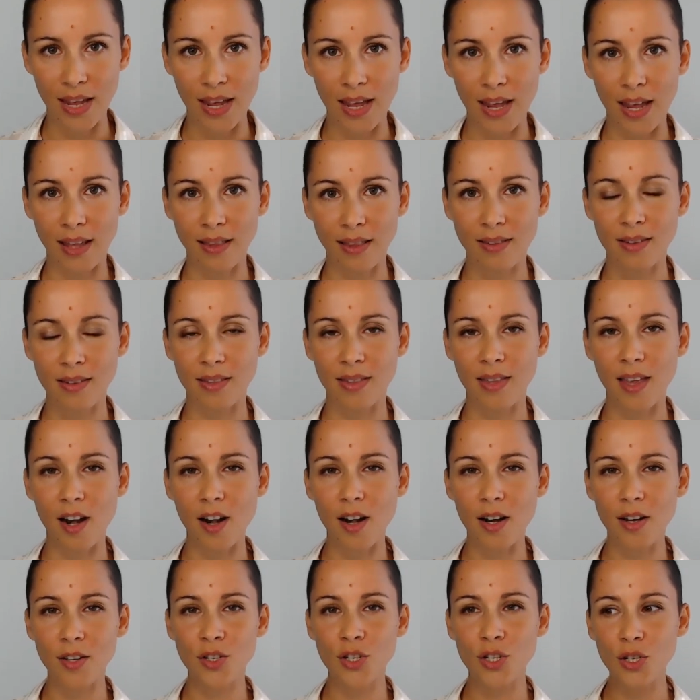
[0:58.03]
and
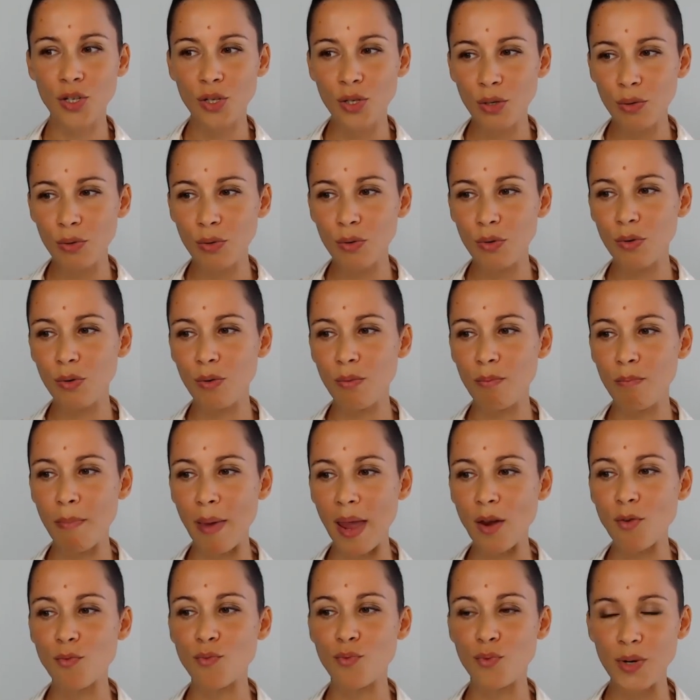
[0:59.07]
there are 2
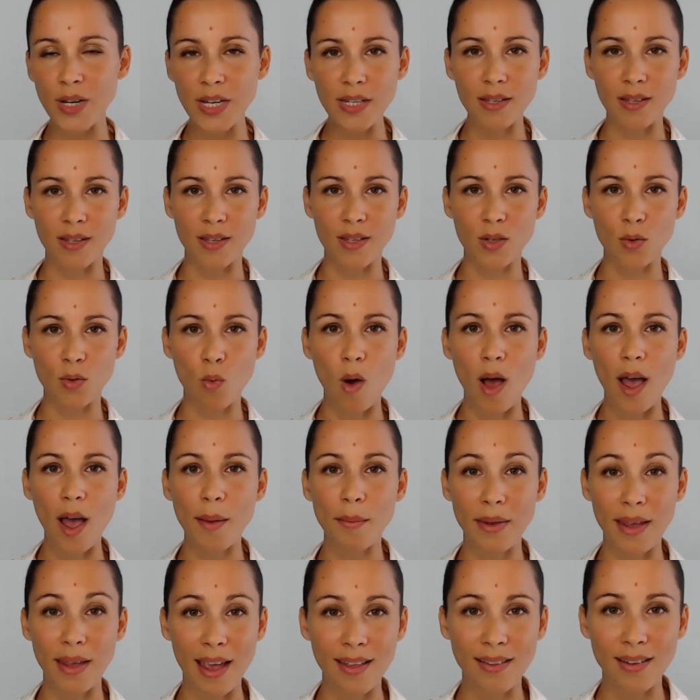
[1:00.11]
main reasons why
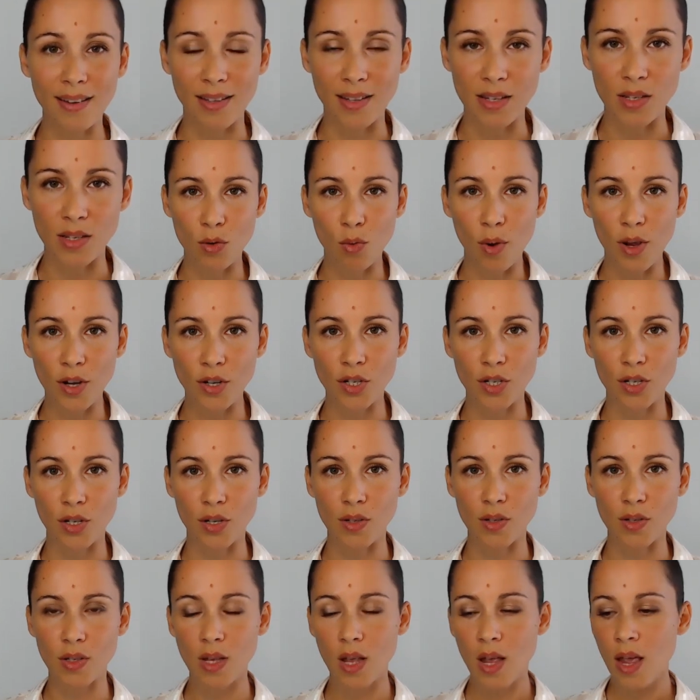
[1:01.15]
I'm getting
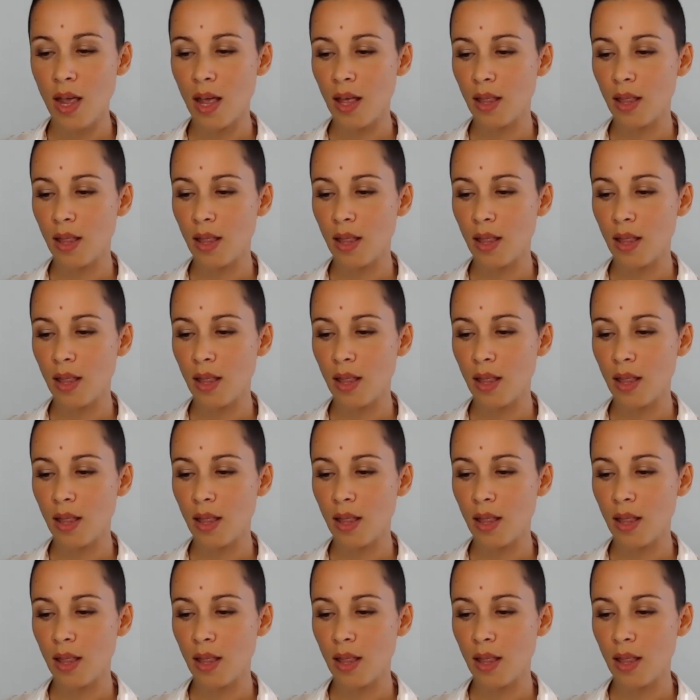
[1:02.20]
questions.